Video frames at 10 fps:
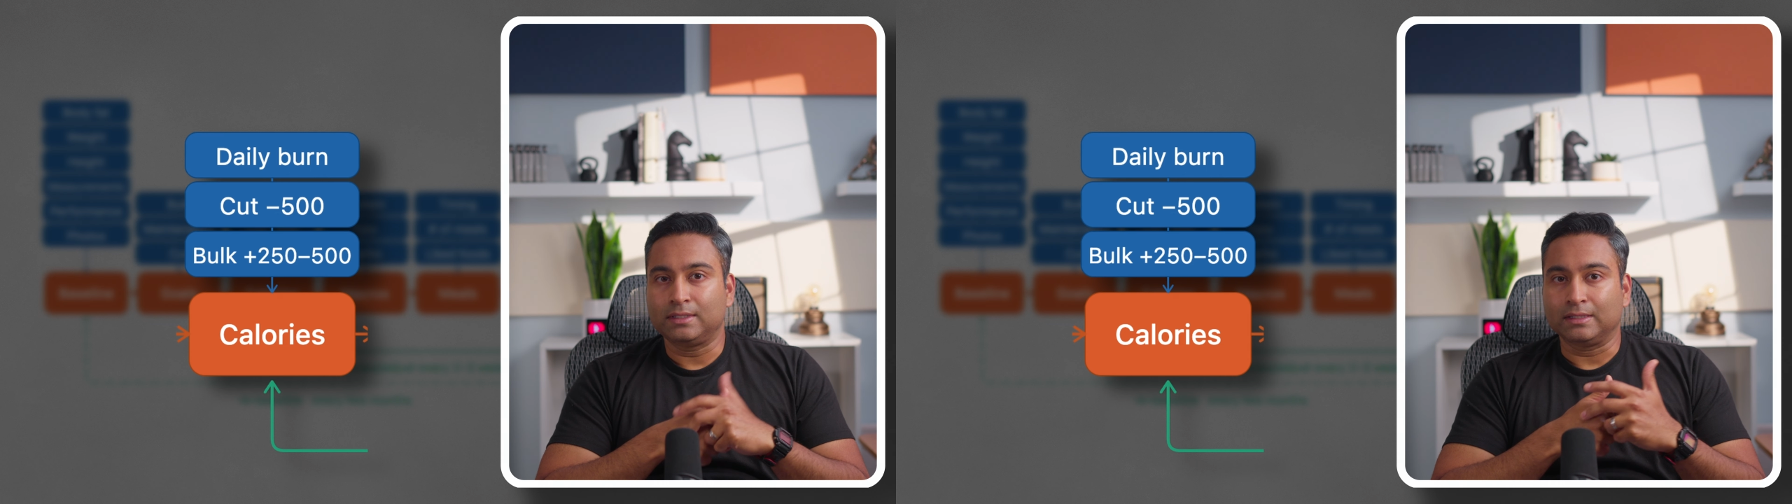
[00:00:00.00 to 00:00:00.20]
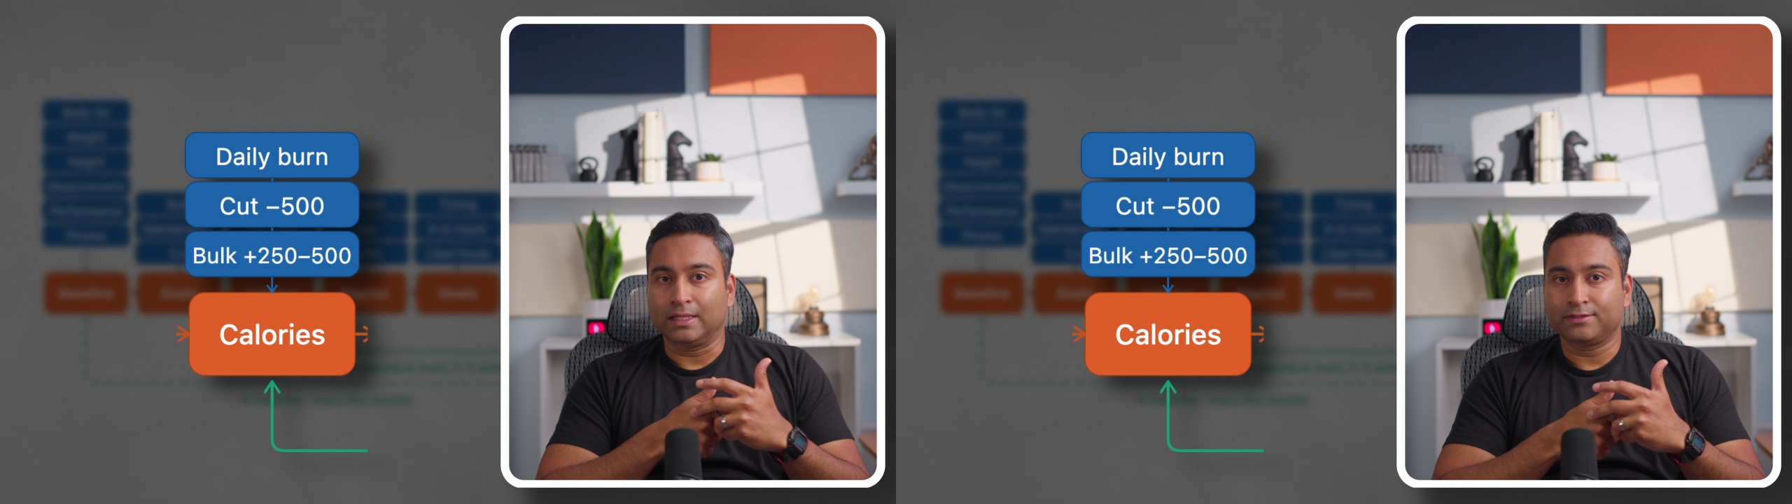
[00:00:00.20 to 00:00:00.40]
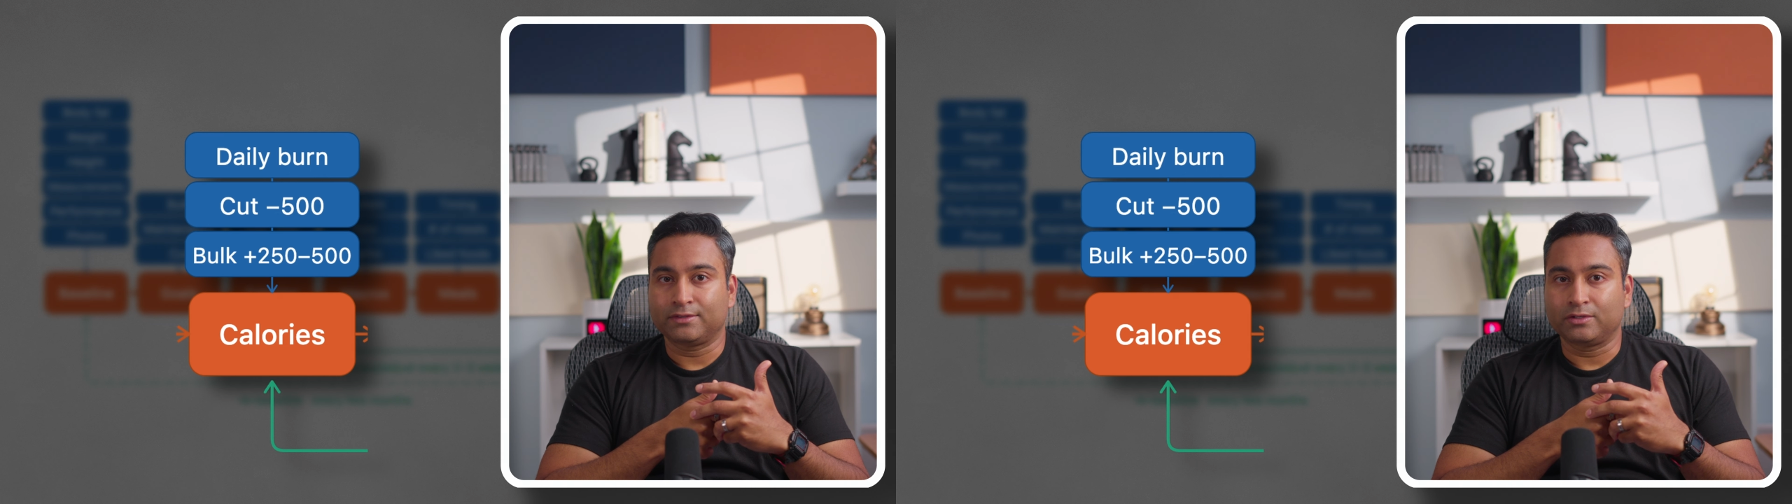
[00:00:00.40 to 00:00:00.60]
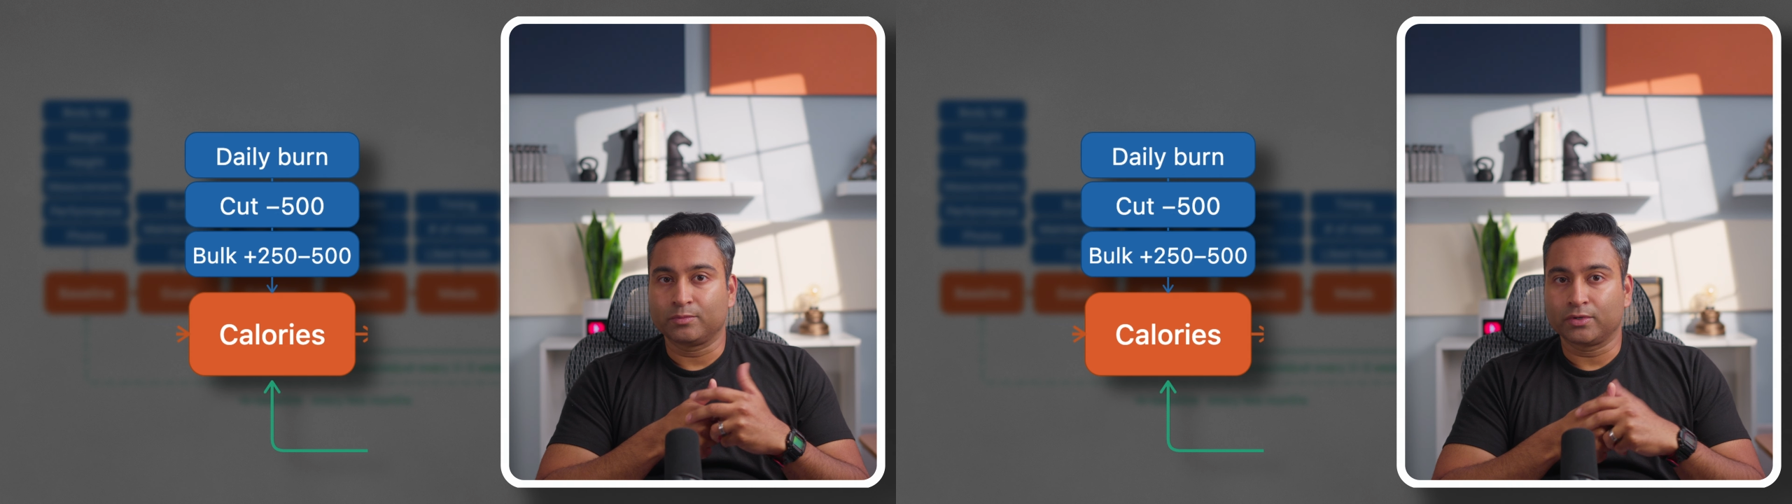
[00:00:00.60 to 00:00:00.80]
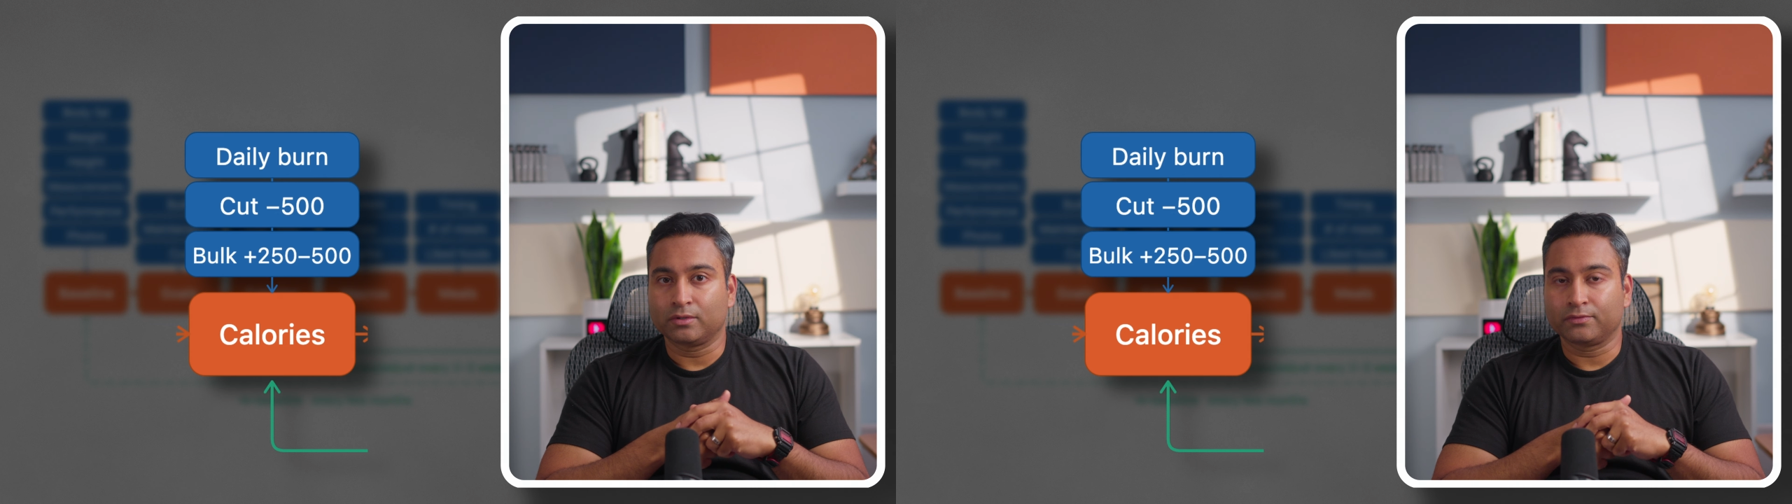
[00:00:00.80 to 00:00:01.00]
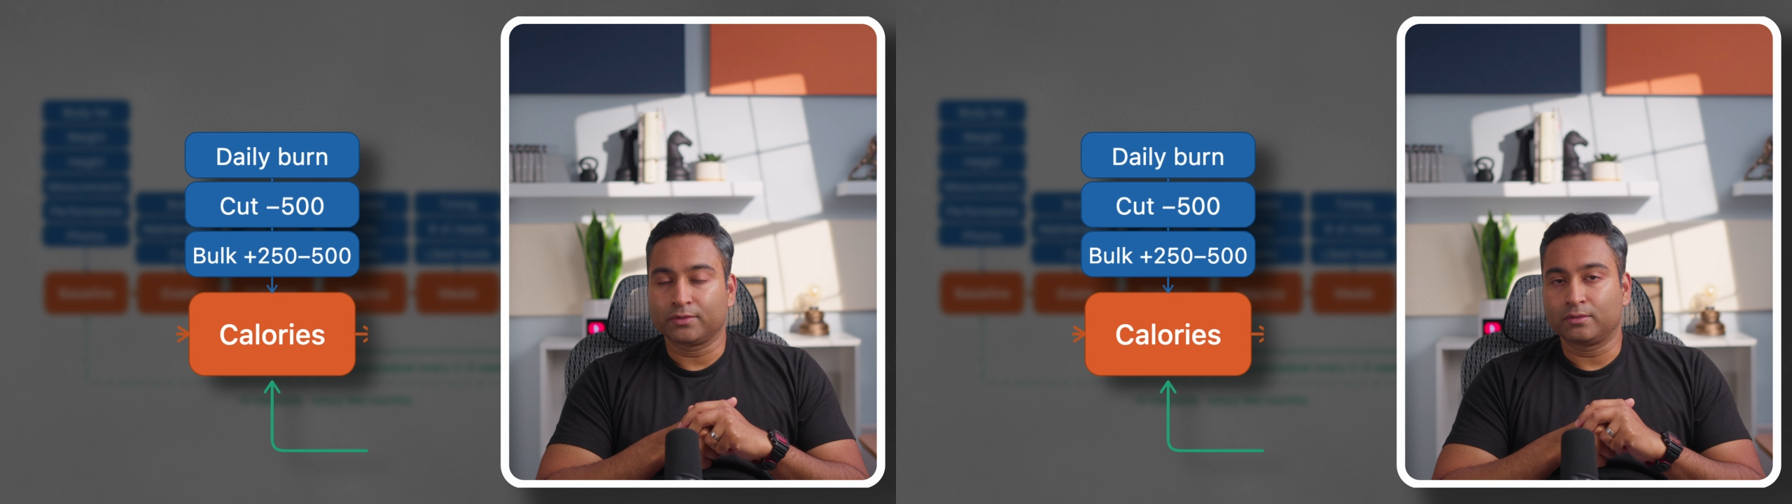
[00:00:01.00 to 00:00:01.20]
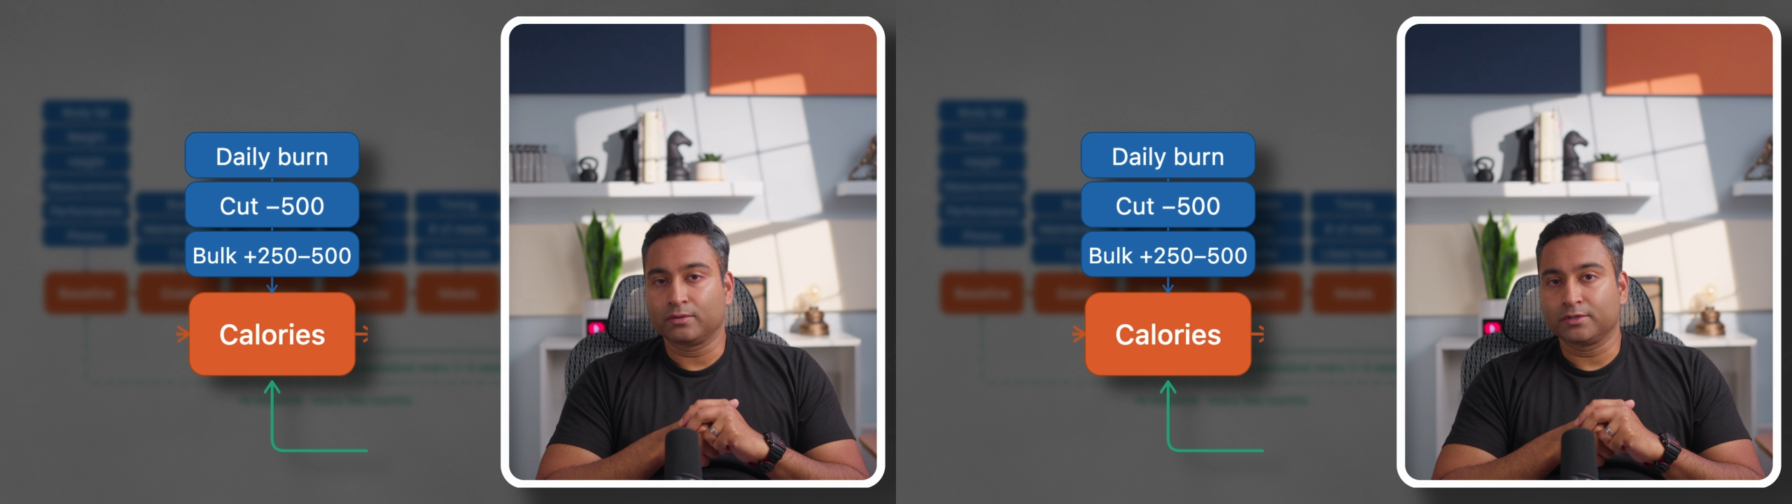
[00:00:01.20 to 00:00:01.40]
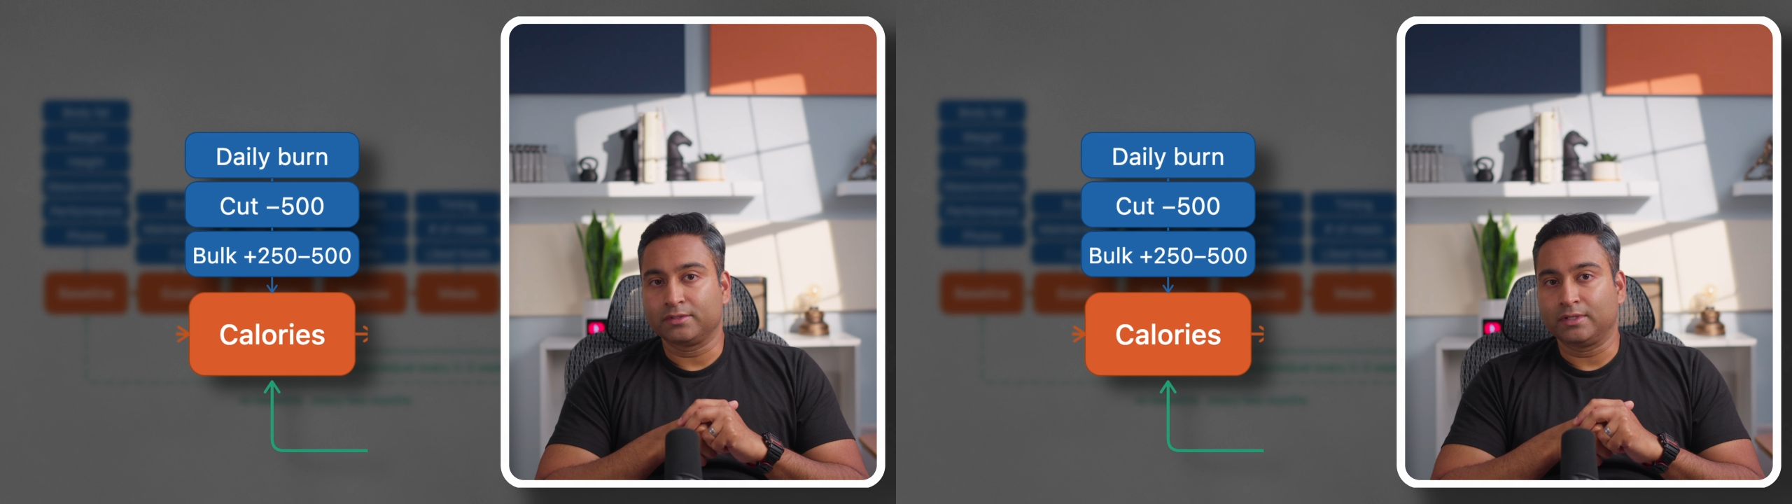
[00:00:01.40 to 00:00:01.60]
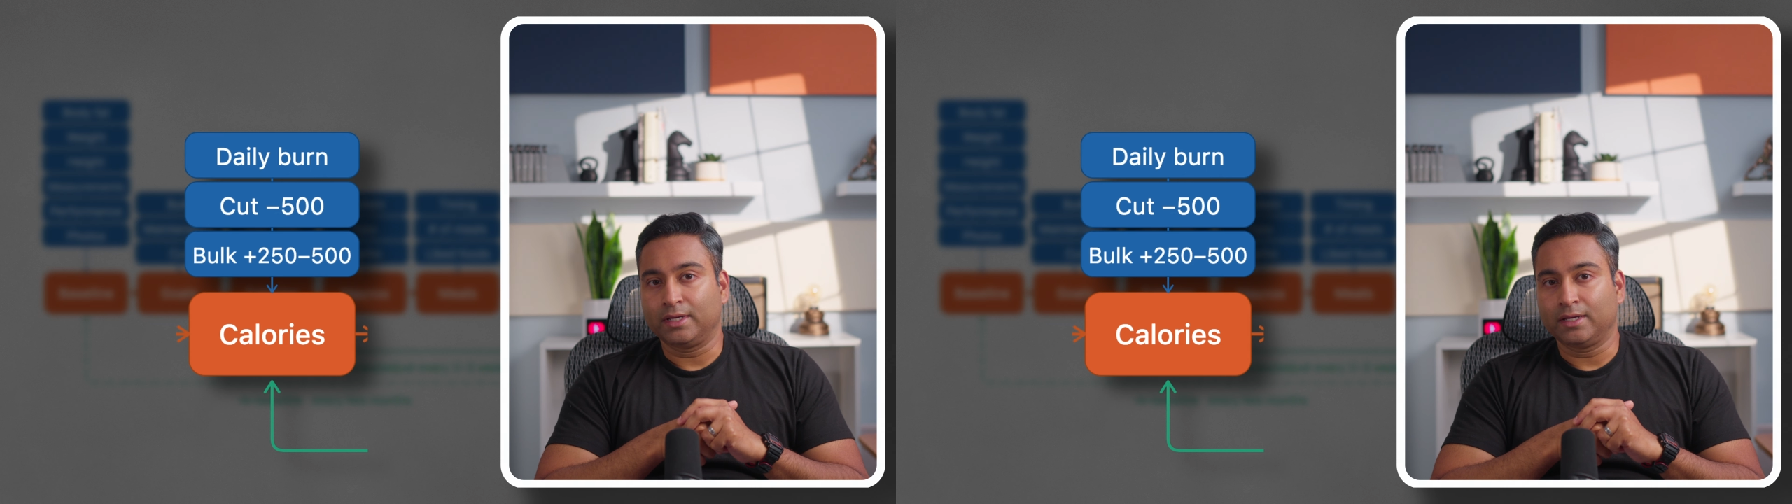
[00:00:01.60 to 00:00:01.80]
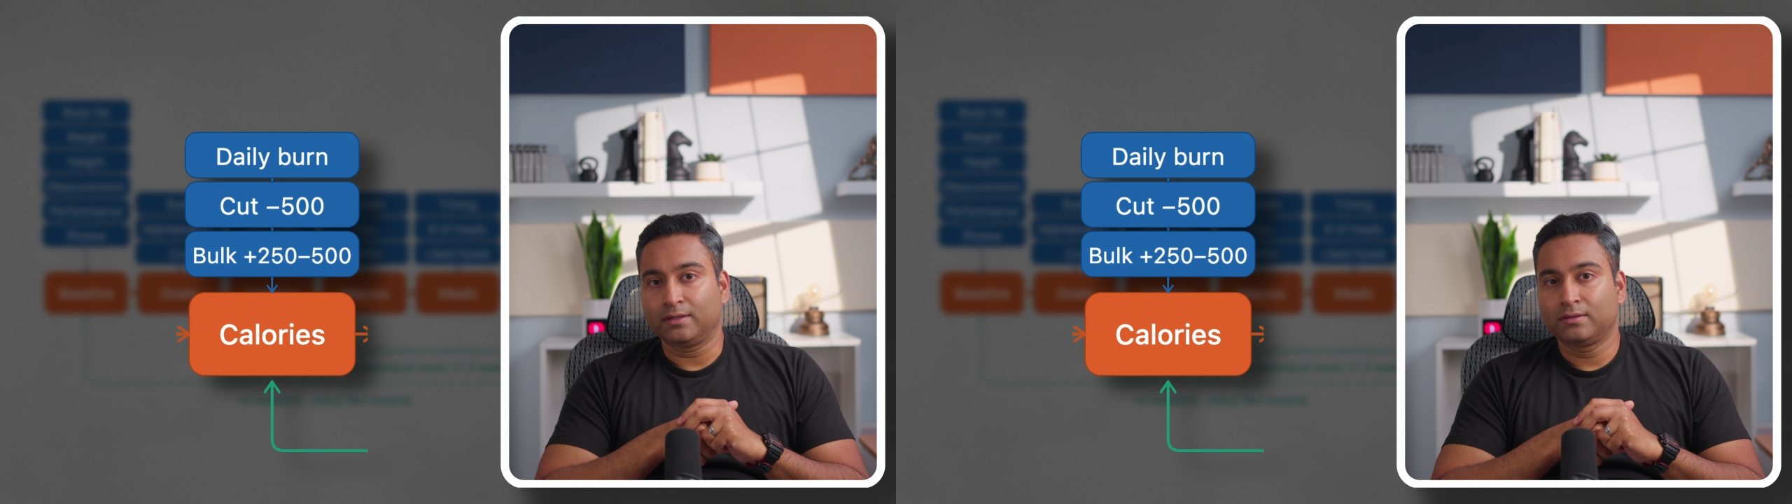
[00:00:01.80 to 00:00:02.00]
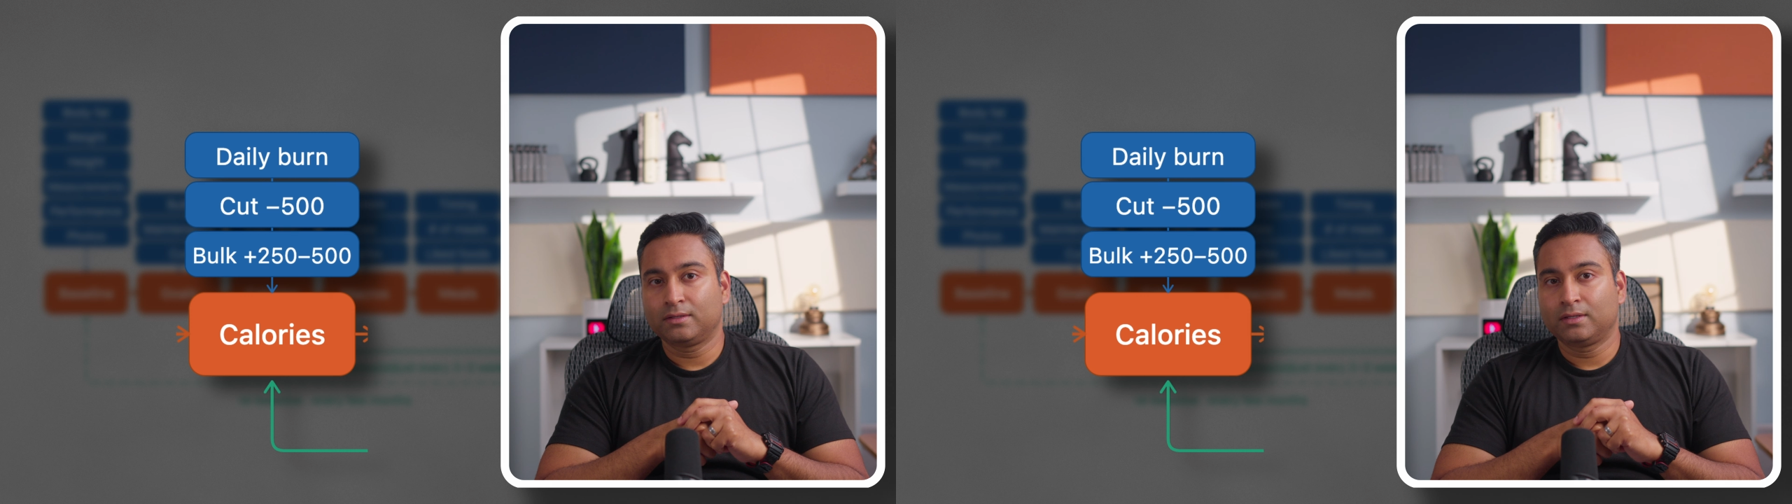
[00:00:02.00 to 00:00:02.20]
eat less than you burn over the course of the day.